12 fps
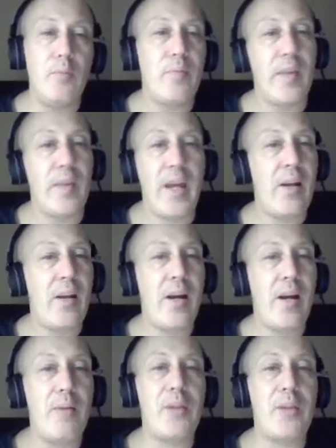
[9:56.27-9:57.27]

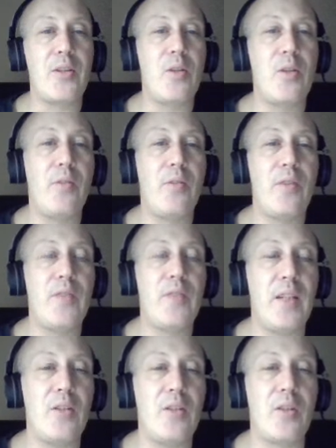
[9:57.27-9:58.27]
Anaheim at the
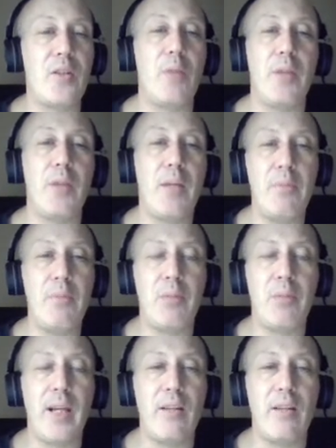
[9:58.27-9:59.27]
215 is good, but they've been
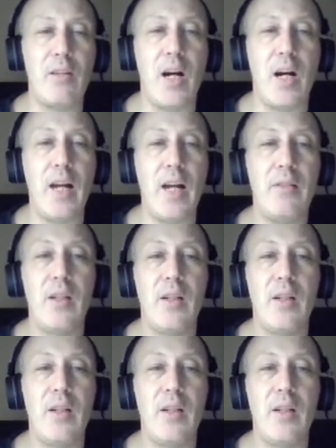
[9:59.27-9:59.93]
playing a lot.